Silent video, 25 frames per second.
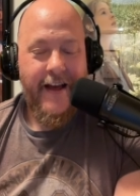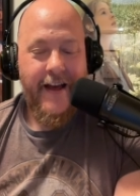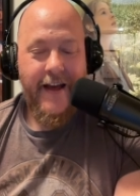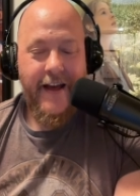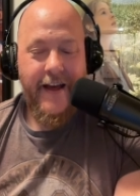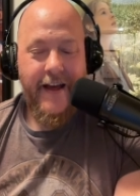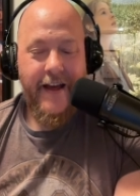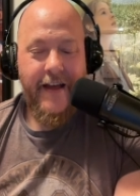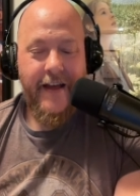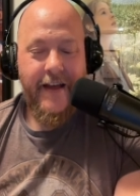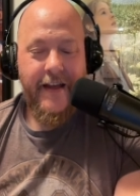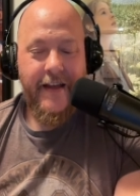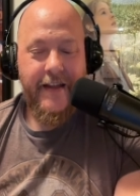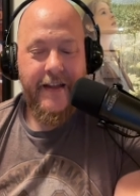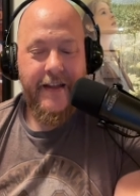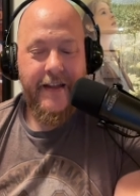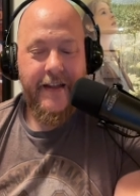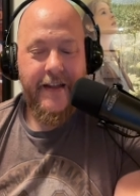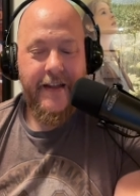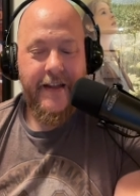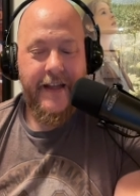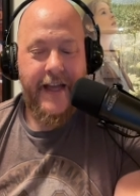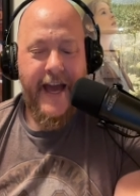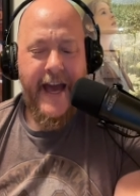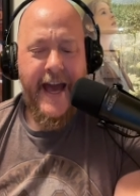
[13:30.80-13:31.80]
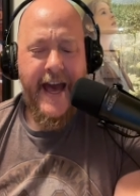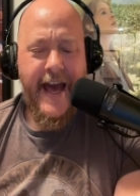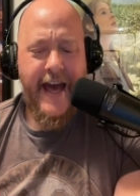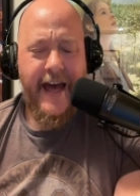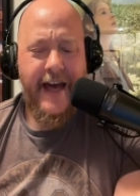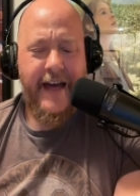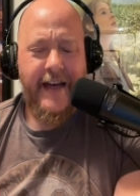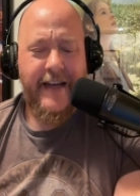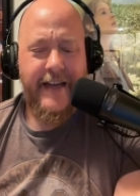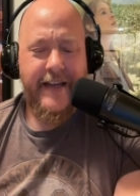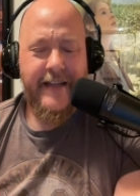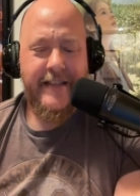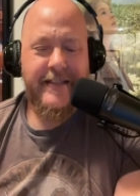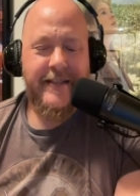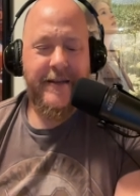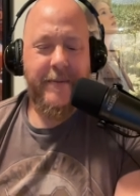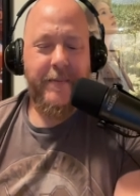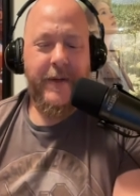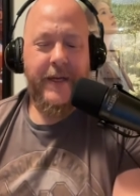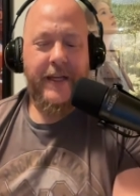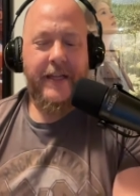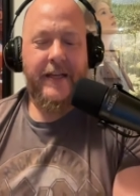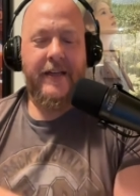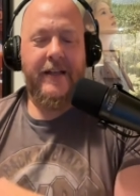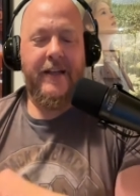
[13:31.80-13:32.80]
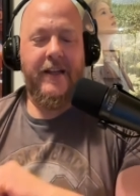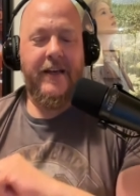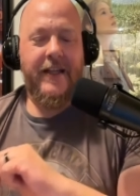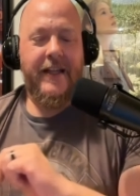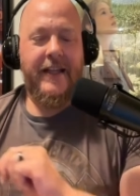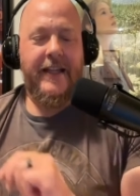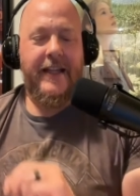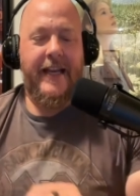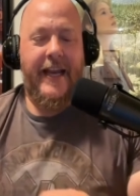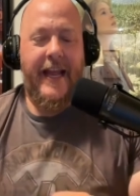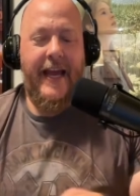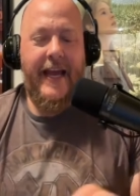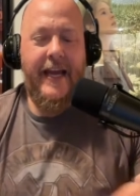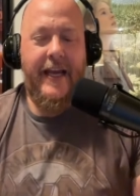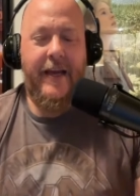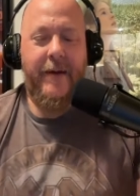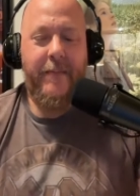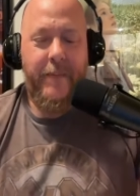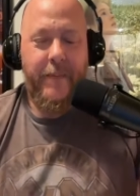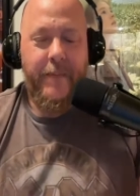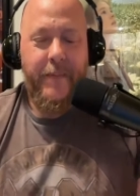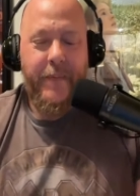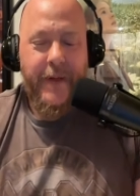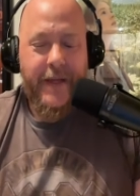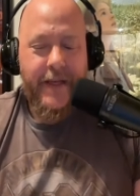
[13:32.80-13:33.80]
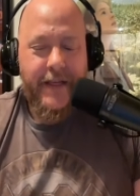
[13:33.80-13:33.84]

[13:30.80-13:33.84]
Uh, yeah, because I mean, look at the name.